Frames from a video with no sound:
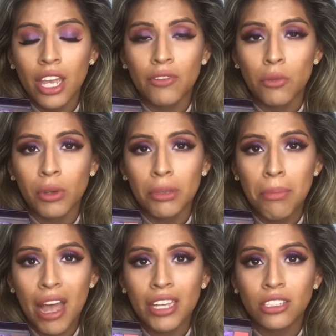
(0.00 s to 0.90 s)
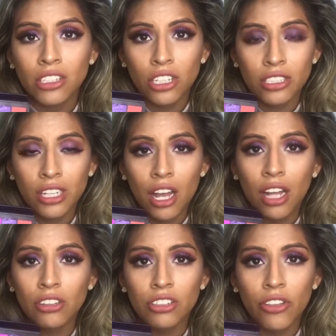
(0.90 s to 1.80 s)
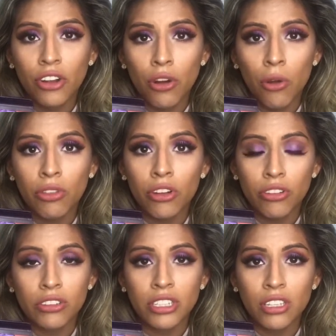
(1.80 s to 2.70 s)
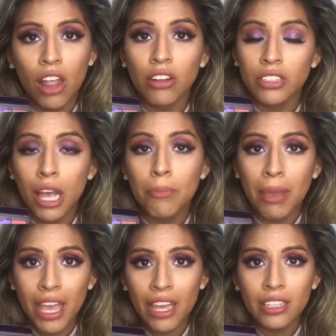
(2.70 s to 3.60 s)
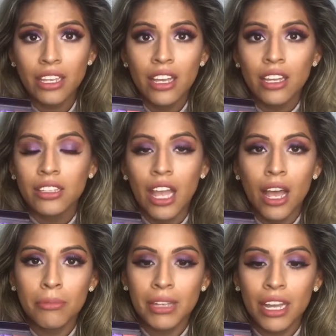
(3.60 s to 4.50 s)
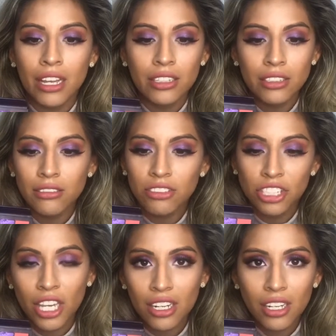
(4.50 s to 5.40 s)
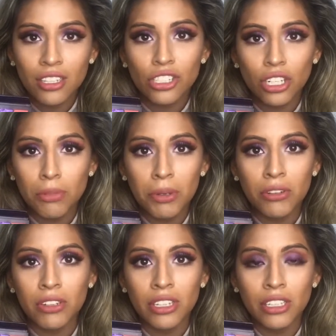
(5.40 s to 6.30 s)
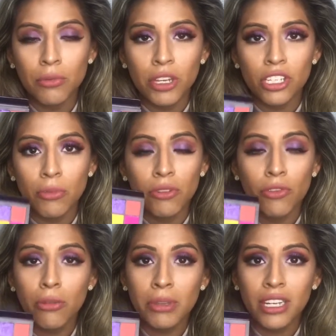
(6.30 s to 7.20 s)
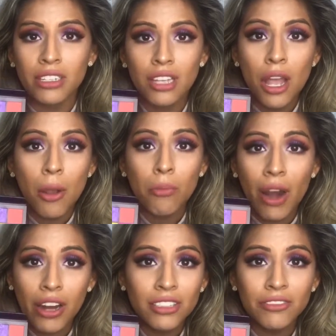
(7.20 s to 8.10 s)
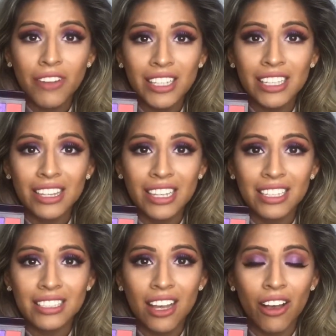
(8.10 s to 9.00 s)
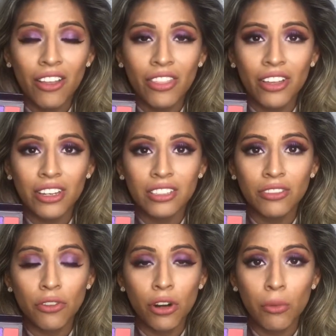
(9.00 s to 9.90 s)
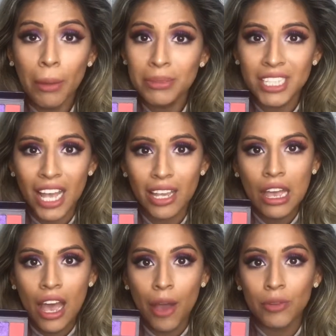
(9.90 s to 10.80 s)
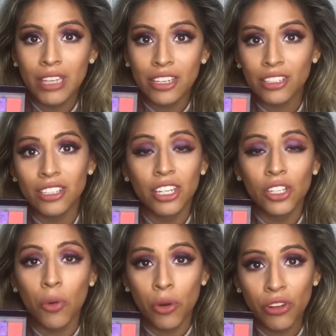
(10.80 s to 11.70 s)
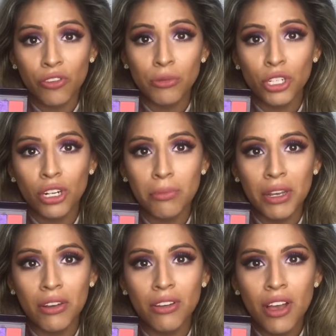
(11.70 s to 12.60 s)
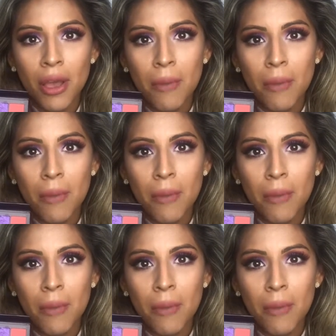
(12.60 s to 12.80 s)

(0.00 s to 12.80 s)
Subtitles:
If you want to buy just the colors on their own, they're $13 a pan. Now, I'm not shading Sugarpill in any way, shape, or form because prior to finding this on the Sephora website, I was actually gonna order from Sugarpill.